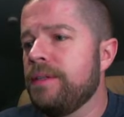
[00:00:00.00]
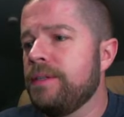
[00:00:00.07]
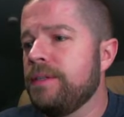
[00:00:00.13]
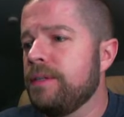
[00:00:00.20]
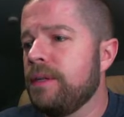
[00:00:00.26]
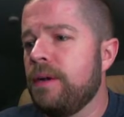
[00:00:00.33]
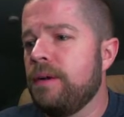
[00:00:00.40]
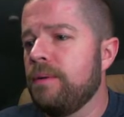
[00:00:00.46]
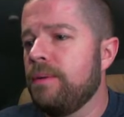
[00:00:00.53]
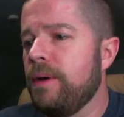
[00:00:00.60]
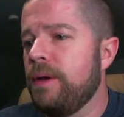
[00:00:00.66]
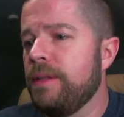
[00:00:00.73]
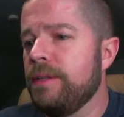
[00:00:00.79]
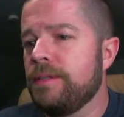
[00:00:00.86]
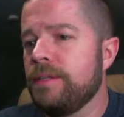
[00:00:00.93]
don't know why
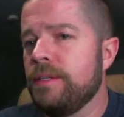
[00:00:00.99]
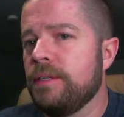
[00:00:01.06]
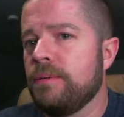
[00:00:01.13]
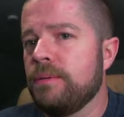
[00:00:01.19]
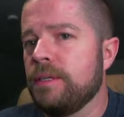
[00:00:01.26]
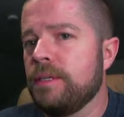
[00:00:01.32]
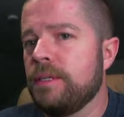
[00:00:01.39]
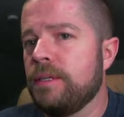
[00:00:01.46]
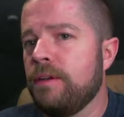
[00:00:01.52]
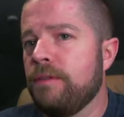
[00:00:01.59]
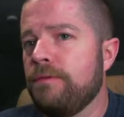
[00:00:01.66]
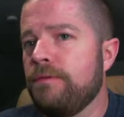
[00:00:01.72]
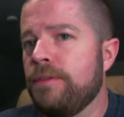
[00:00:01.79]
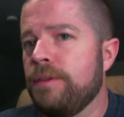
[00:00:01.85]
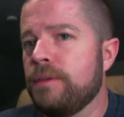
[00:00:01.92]
this one's tough.
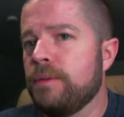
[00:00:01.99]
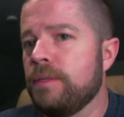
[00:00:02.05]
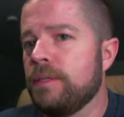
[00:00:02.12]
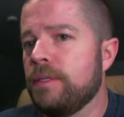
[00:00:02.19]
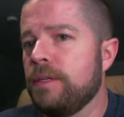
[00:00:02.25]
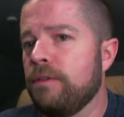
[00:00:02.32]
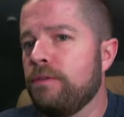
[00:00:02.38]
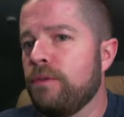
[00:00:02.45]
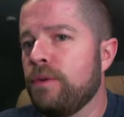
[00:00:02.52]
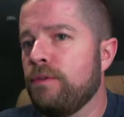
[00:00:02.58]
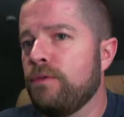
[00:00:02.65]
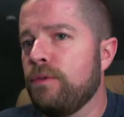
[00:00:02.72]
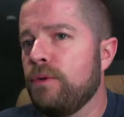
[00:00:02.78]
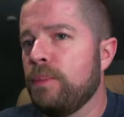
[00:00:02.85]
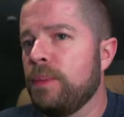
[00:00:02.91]
This was a tough one
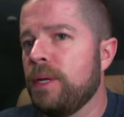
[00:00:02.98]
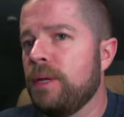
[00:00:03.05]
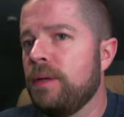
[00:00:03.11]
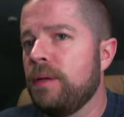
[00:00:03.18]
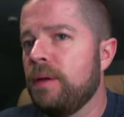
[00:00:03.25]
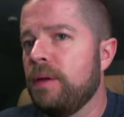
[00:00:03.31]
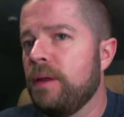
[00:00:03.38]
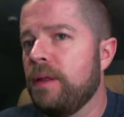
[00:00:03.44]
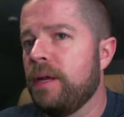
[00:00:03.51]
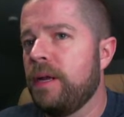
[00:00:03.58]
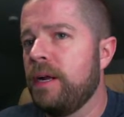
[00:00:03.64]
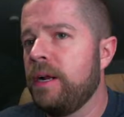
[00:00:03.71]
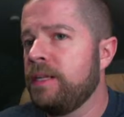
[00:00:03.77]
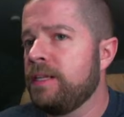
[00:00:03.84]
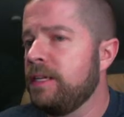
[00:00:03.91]
for me. I think I'm
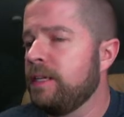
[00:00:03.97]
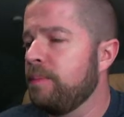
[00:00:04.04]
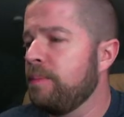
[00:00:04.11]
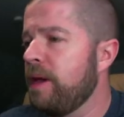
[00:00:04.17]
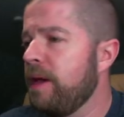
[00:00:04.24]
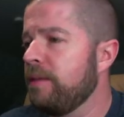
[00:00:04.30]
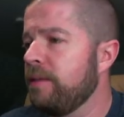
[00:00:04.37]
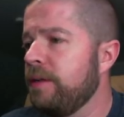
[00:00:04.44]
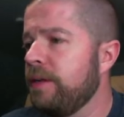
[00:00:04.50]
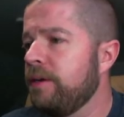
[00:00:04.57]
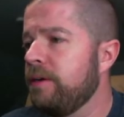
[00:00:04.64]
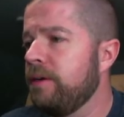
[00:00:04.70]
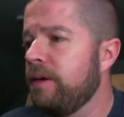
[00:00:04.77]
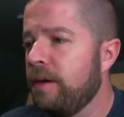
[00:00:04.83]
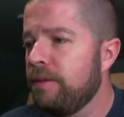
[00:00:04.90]
going to take the Pathlighter.
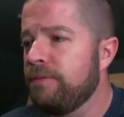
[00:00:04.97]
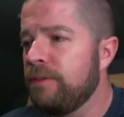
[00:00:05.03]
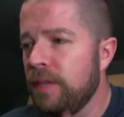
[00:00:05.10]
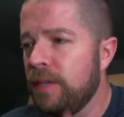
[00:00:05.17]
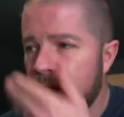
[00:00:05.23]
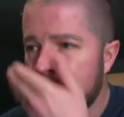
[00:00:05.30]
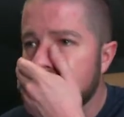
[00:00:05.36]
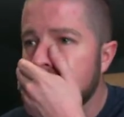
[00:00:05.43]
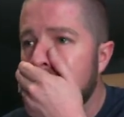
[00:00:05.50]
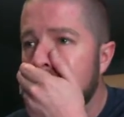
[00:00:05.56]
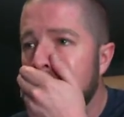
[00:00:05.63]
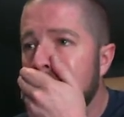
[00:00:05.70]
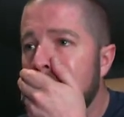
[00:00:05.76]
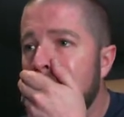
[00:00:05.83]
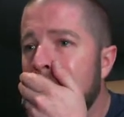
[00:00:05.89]
I feel like it's
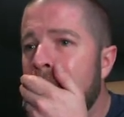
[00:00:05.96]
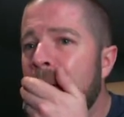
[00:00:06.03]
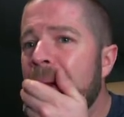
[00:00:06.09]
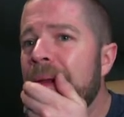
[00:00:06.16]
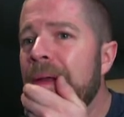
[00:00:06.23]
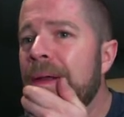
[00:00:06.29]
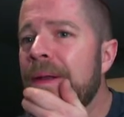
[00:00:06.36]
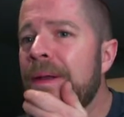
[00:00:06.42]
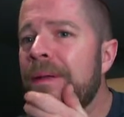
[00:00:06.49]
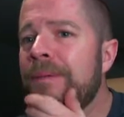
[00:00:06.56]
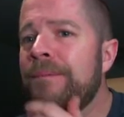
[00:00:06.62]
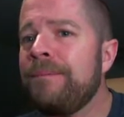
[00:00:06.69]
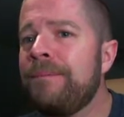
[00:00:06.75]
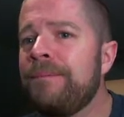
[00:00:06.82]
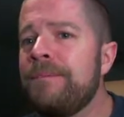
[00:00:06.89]
quite good.
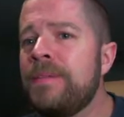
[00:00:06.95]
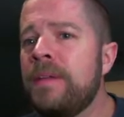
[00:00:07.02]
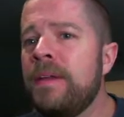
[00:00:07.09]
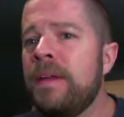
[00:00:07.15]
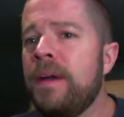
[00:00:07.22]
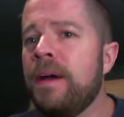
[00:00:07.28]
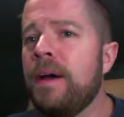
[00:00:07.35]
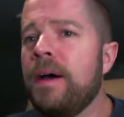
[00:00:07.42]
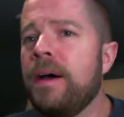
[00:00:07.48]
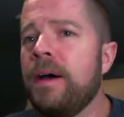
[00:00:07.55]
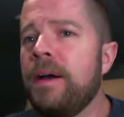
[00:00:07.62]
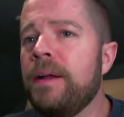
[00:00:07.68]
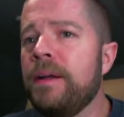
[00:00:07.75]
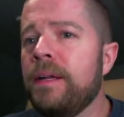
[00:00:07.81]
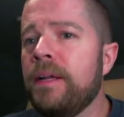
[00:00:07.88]

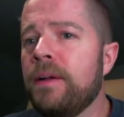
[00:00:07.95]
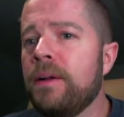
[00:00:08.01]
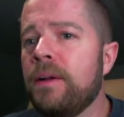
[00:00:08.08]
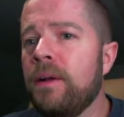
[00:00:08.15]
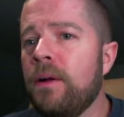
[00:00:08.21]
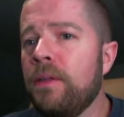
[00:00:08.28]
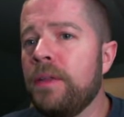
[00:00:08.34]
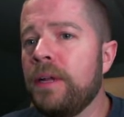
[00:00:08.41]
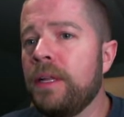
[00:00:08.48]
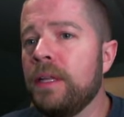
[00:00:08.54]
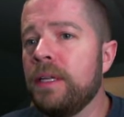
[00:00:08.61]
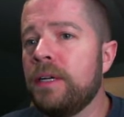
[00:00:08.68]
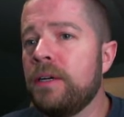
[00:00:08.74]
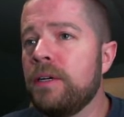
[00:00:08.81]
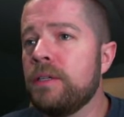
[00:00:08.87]
And here, all that
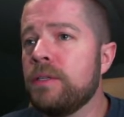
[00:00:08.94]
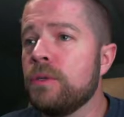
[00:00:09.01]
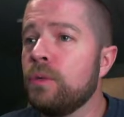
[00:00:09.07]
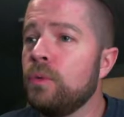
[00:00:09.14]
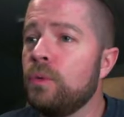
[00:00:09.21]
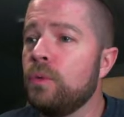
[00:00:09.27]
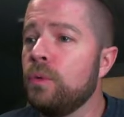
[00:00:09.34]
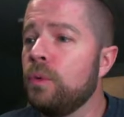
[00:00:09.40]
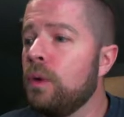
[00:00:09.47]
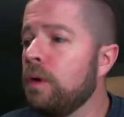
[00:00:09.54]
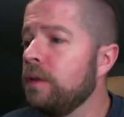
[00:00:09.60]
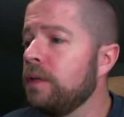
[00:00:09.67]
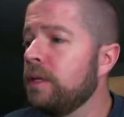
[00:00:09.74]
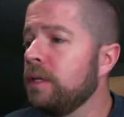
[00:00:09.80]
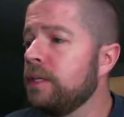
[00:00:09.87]
glitters. Ooh, all
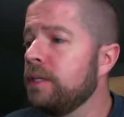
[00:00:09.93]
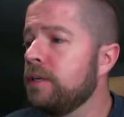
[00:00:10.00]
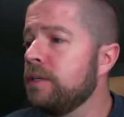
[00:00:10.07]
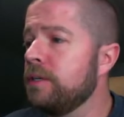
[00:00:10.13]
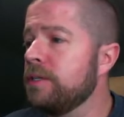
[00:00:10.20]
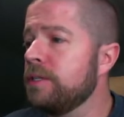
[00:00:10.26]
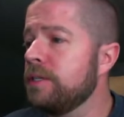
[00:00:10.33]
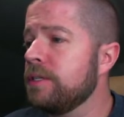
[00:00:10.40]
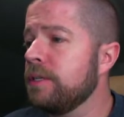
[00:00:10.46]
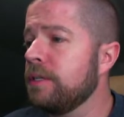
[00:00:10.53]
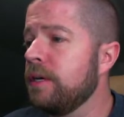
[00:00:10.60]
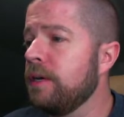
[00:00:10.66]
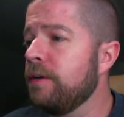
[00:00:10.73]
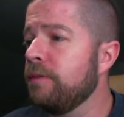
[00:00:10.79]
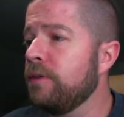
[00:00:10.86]
that glitters.
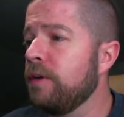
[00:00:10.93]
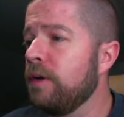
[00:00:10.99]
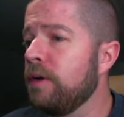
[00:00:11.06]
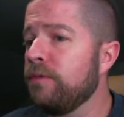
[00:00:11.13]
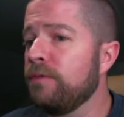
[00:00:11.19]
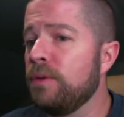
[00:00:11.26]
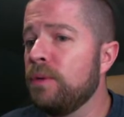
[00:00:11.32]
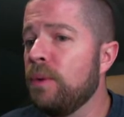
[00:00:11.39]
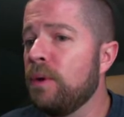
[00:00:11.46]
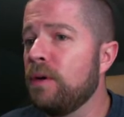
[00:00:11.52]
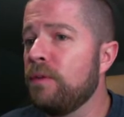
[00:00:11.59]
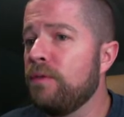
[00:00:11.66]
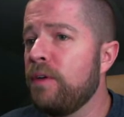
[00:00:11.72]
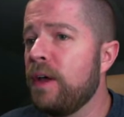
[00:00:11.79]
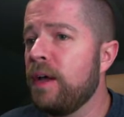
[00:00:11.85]
I've got a few
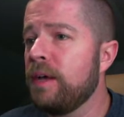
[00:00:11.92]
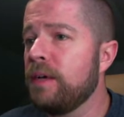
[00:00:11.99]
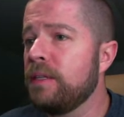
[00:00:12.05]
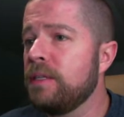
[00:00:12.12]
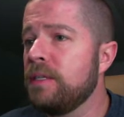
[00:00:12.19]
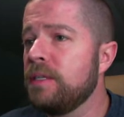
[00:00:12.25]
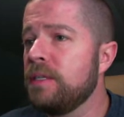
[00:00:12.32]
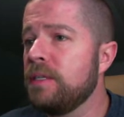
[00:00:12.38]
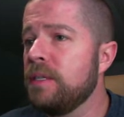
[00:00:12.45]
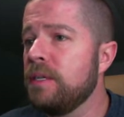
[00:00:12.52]
artifacts.